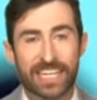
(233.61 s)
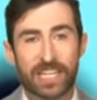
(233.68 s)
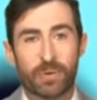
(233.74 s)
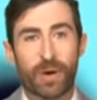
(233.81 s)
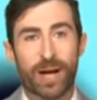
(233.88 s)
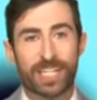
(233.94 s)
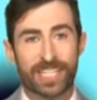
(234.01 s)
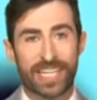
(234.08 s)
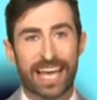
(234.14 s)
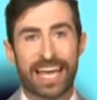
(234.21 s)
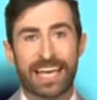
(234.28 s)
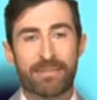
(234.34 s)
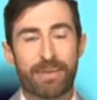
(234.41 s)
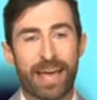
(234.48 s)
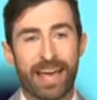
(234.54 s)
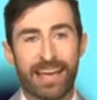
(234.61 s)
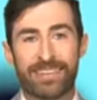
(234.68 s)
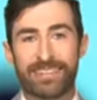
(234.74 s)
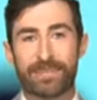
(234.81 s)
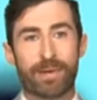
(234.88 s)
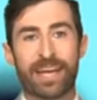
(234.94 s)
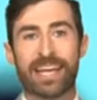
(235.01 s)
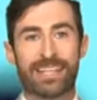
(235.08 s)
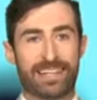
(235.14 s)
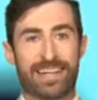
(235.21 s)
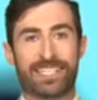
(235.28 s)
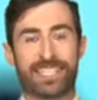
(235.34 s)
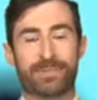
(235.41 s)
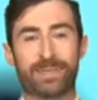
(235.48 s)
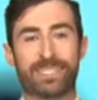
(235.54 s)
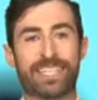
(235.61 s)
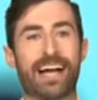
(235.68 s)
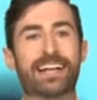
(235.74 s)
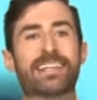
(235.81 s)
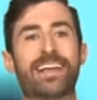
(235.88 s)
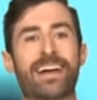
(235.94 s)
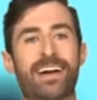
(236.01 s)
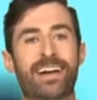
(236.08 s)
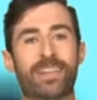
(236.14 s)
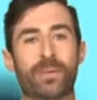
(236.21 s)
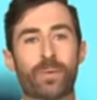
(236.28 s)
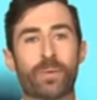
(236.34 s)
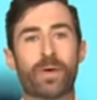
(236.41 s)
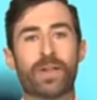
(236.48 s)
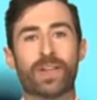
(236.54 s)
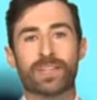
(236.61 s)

You watching the AMAs? You paying attention to what's out there in the world?